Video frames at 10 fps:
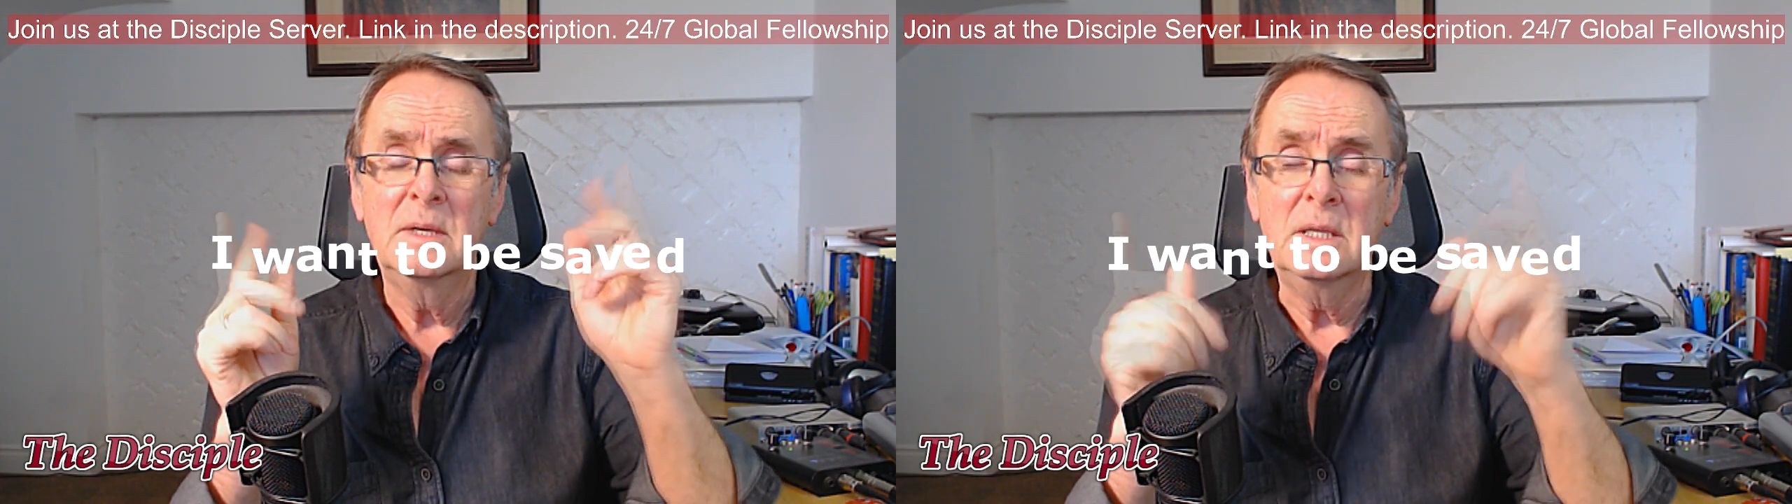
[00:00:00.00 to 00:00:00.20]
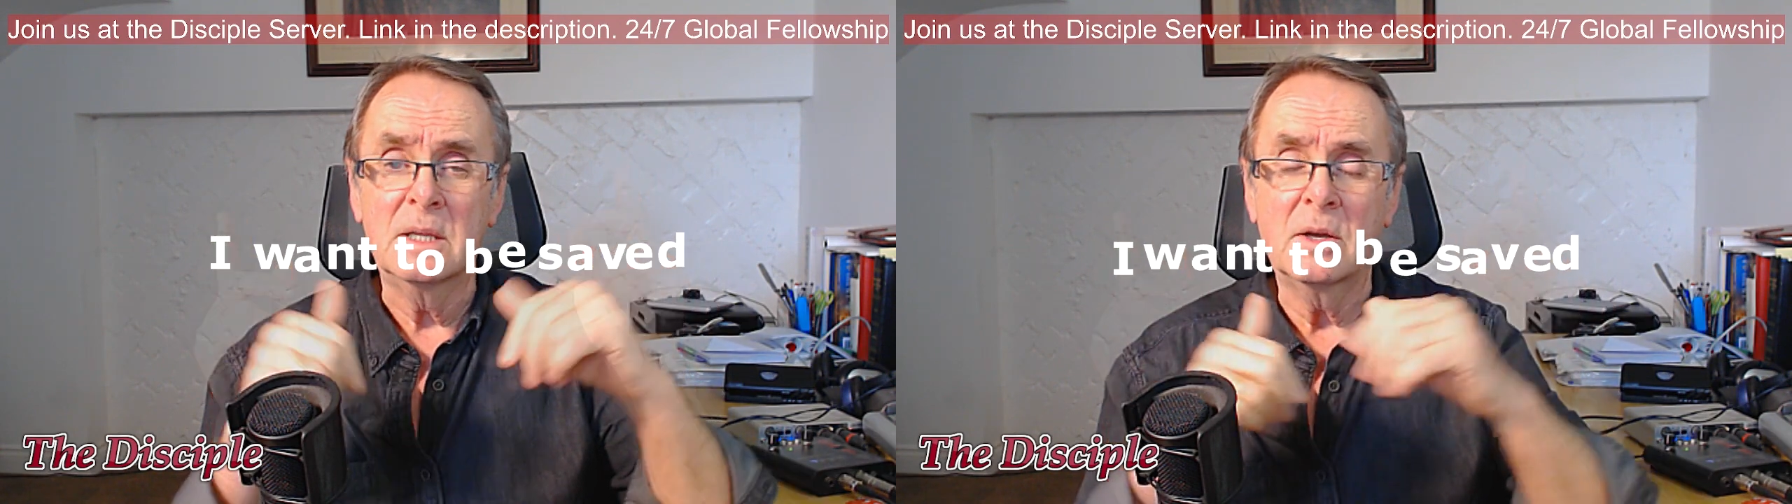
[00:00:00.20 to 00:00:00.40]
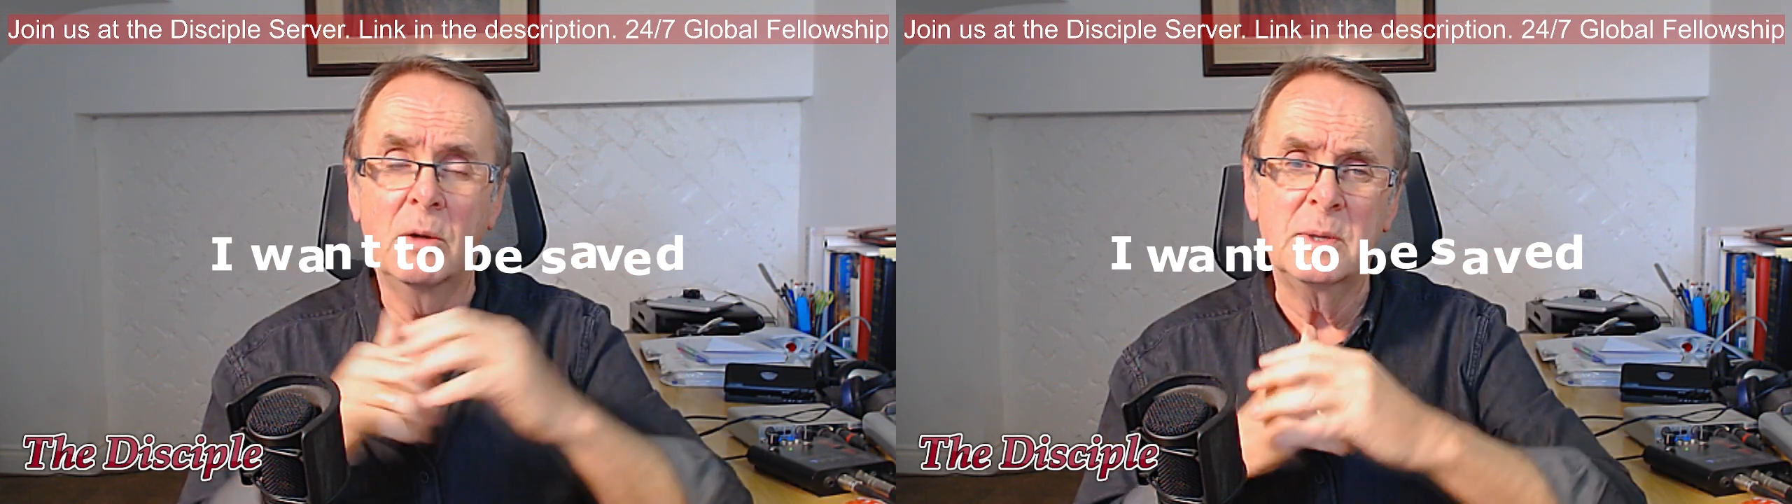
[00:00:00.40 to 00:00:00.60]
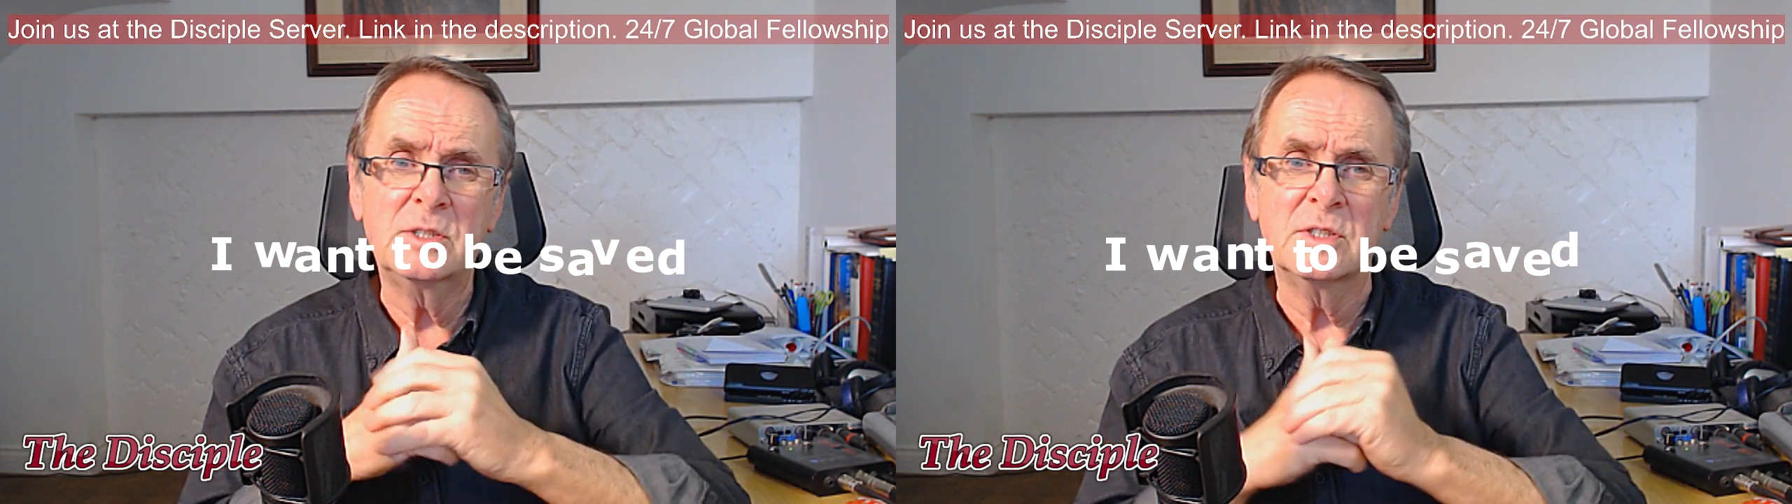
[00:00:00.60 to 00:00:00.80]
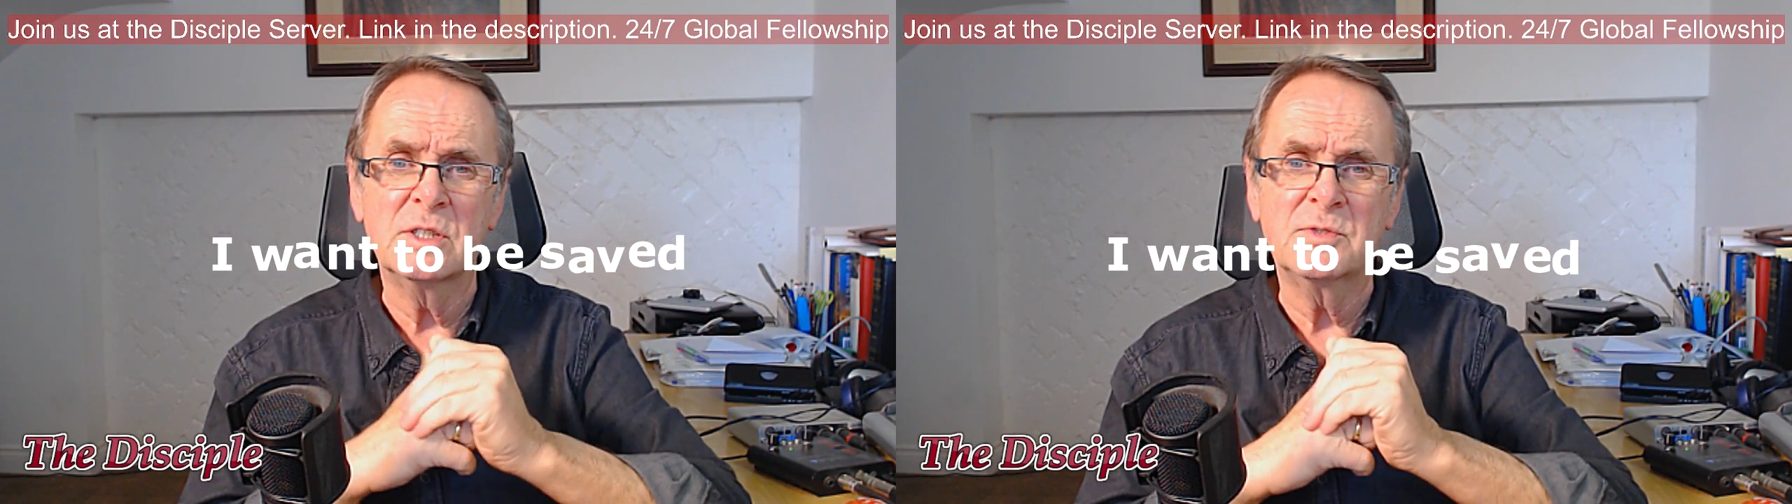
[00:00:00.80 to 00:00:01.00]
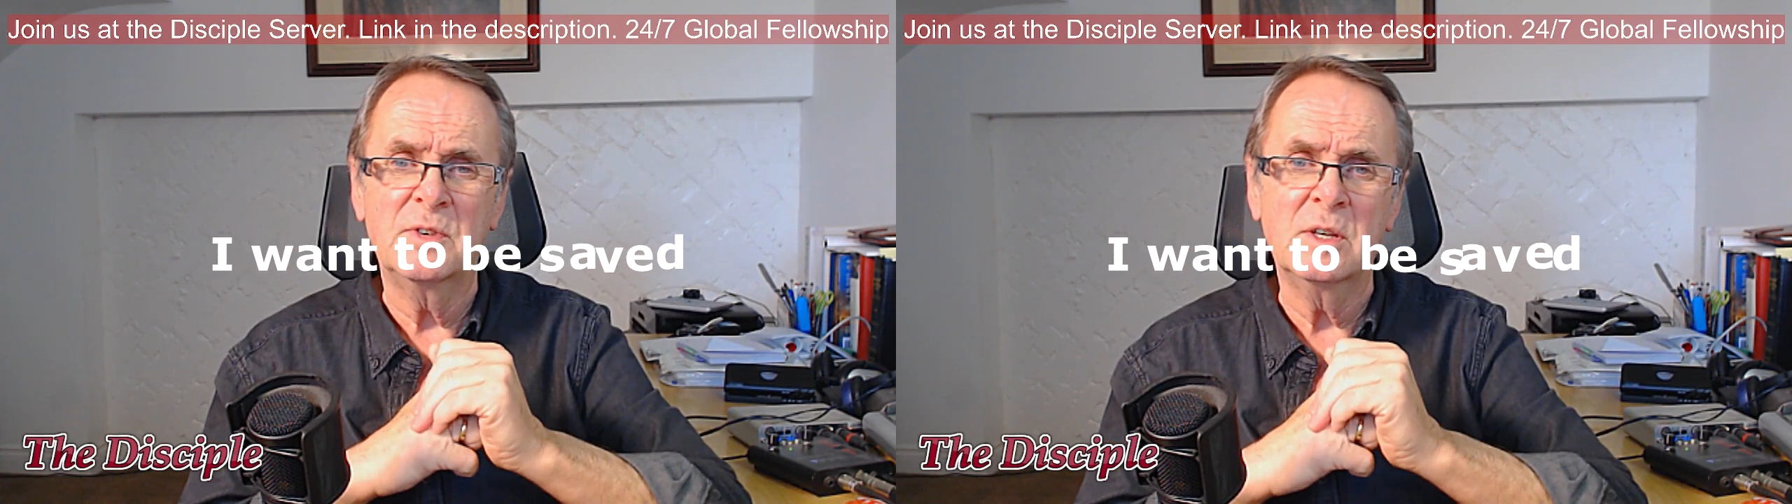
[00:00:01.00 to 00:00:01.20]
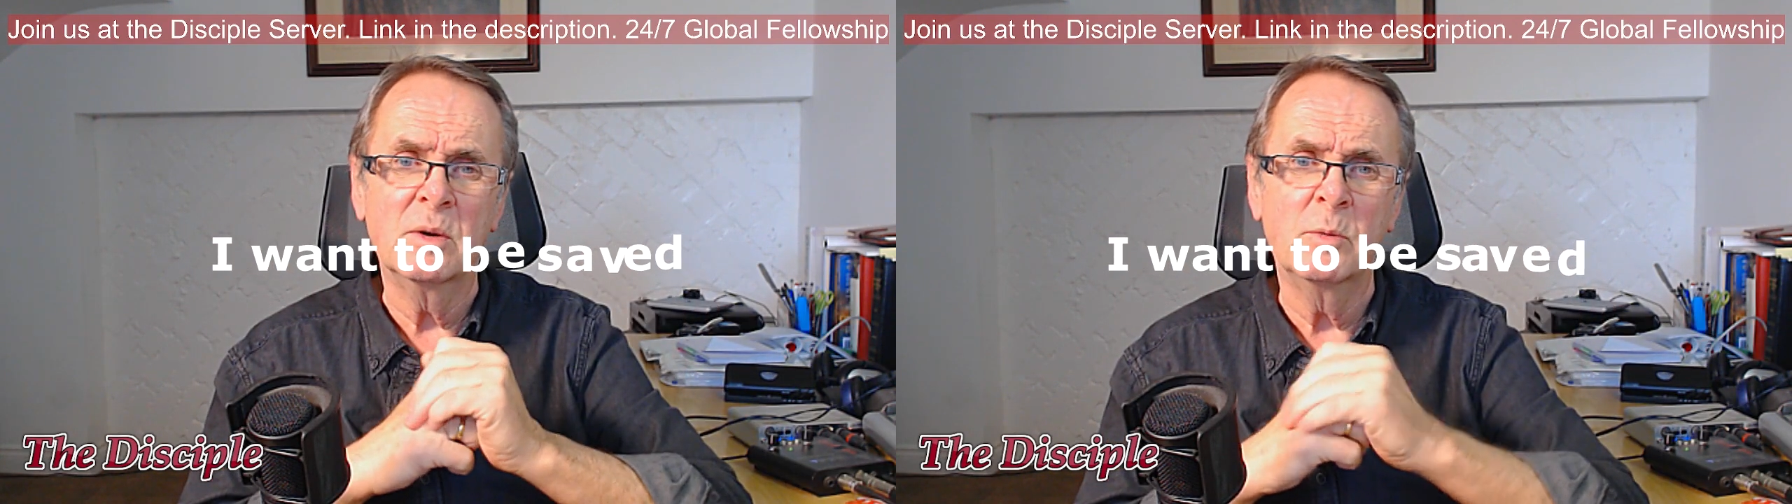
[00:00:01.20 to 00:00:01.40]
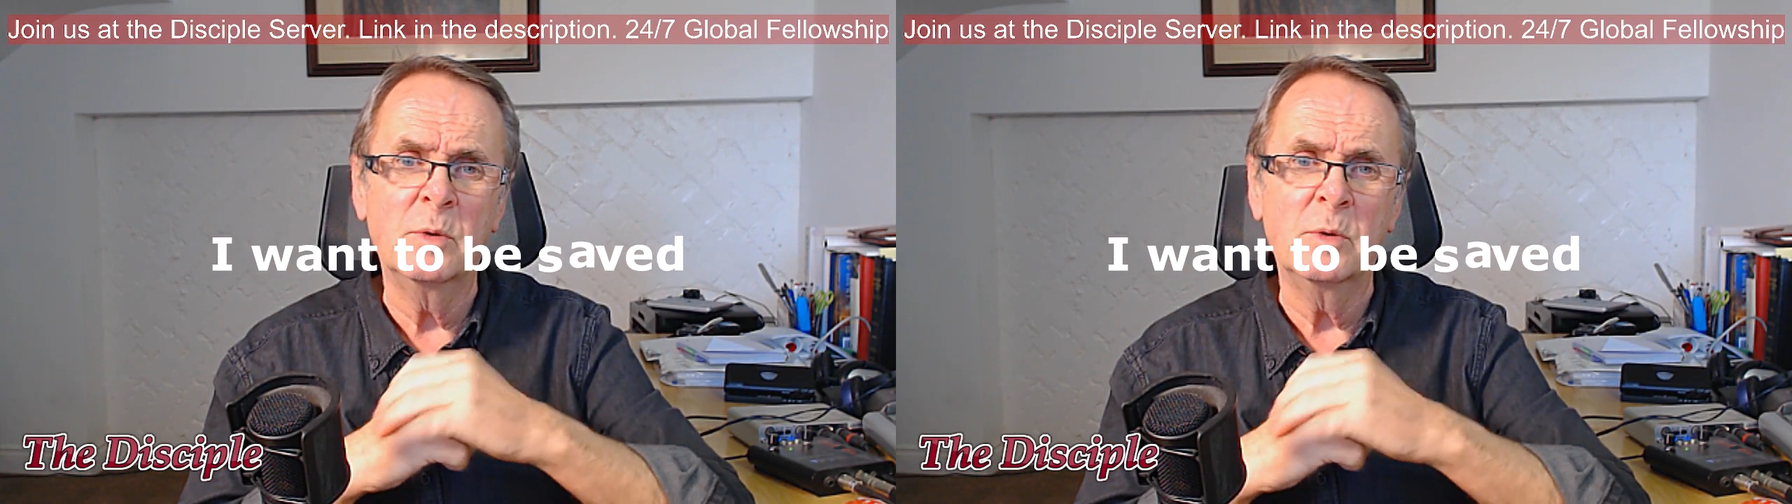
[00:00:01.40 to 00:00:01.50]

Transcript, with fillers: in the comments of this video,